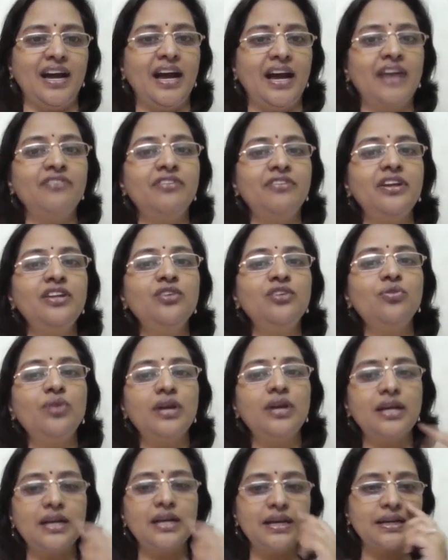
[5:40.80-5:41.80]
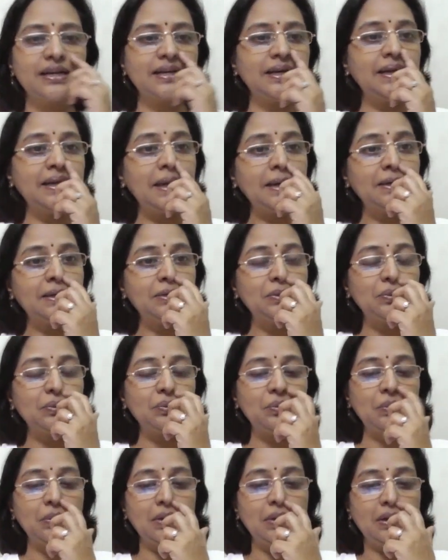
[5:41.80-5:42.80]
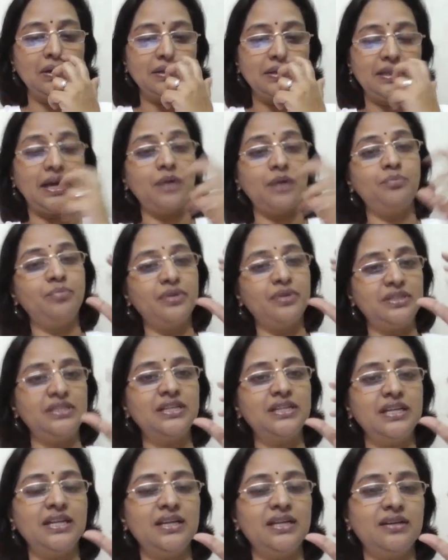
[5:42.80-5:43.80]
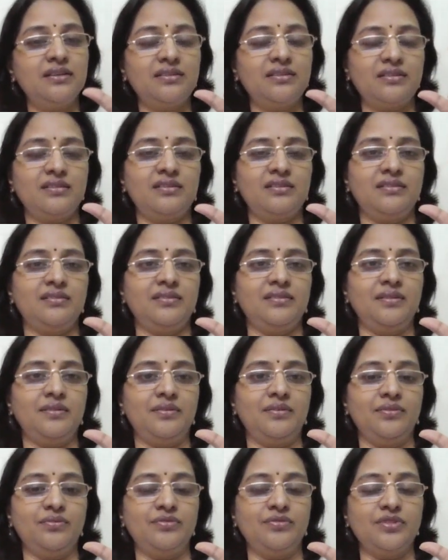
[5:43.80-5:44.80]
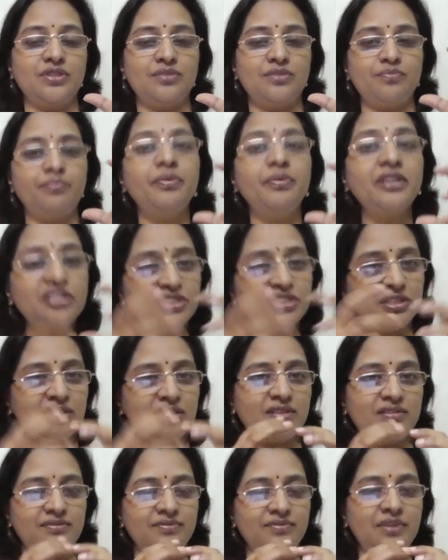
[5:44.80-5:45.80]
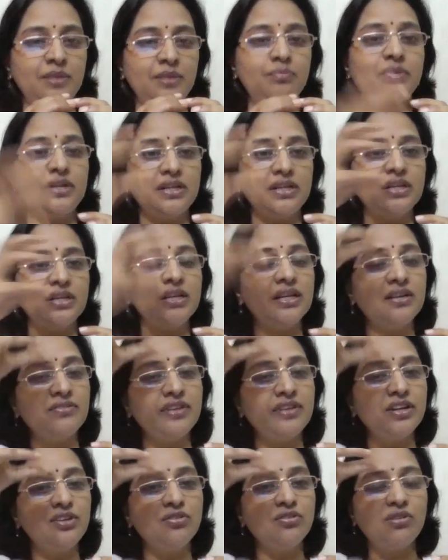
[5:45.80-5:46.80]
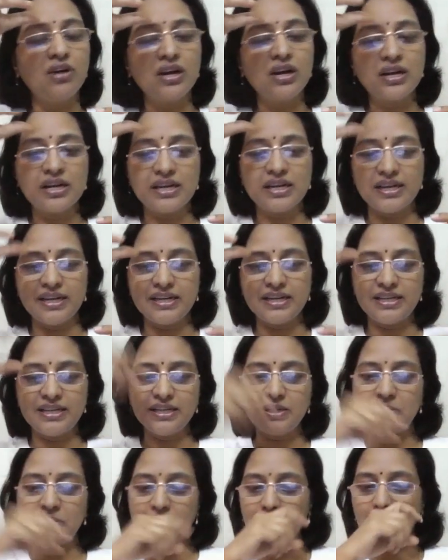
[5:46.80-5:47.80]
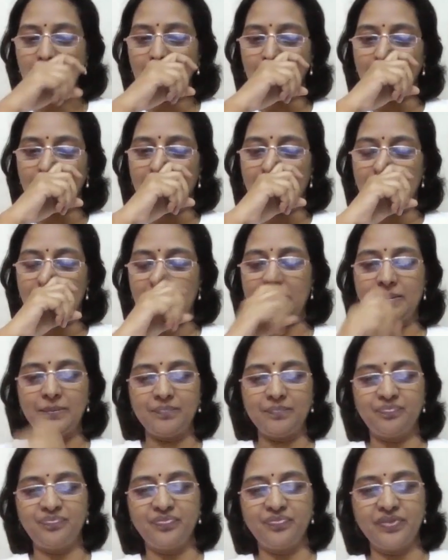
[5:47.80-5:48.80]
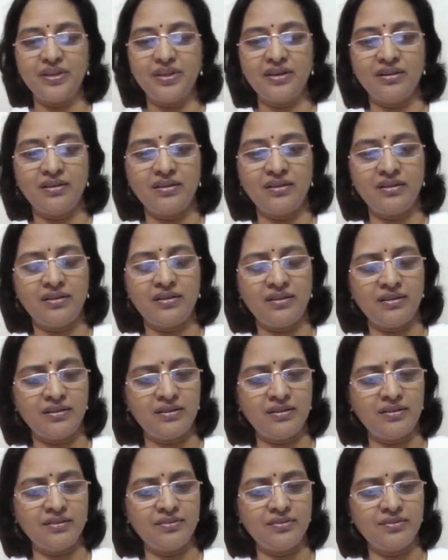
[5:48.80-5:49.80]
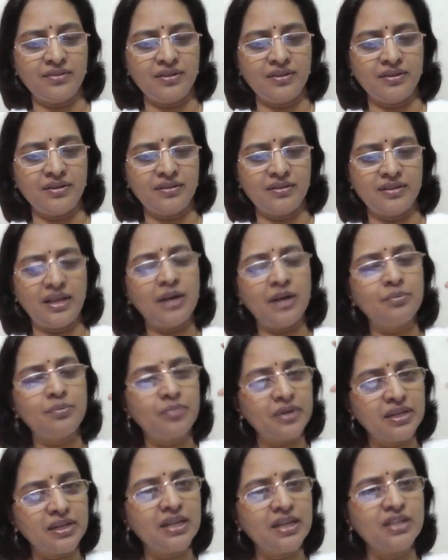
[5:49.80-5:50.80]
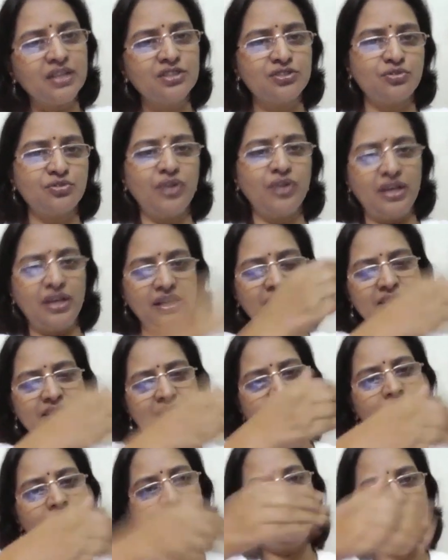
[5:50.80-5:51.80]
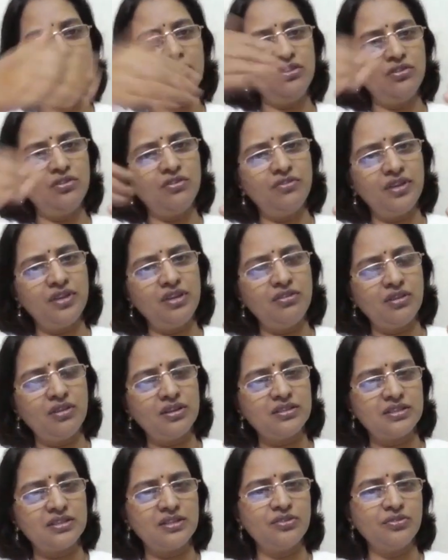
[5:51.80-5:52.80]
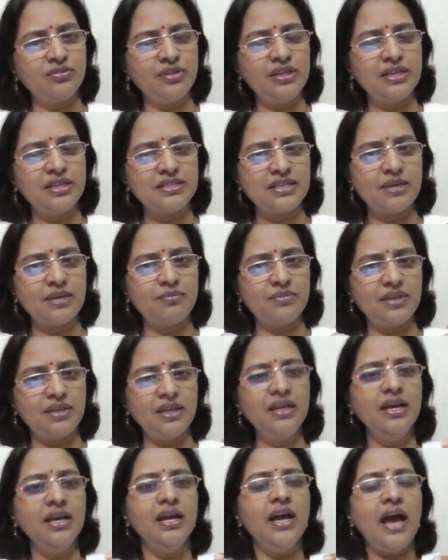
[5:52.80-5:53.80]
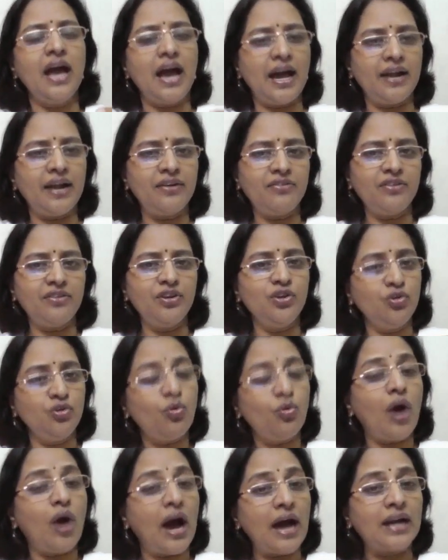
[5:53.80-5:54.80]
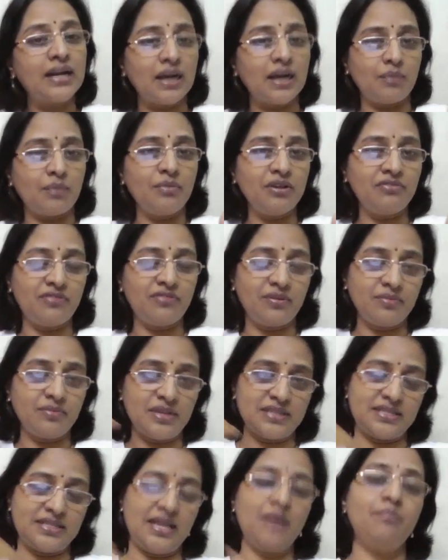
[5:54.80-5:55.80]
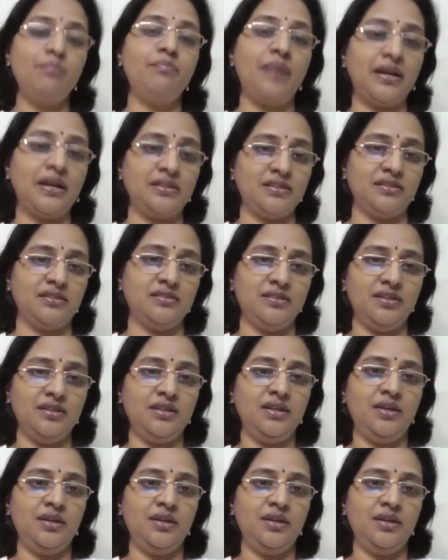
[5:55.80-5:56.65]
and when you connect to that particular picture, that particular, when you are connecting to that particular story, the same thing, when you are doing the same thing, and you are coming from the same pattern,